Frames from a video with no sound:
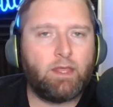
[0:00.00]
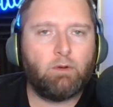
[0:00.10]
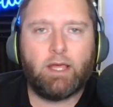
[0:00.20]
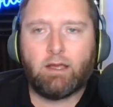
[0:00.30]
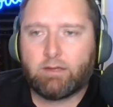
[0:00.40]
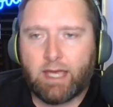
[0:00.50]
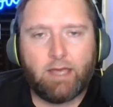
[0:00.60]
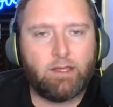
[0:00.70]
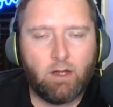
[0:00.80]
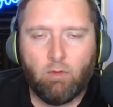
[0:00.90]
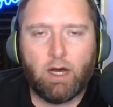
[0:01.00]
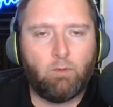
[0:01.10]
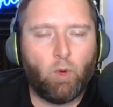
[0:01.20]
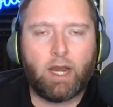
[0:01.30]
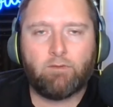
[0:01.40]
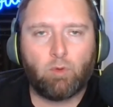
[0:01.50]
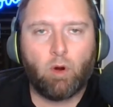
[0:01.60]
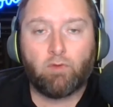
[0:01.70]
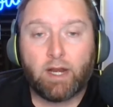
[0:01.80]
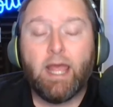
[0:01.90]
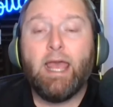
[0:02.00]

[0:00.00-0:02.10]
They were like, okay, okay, you know what, whatever, we're over it.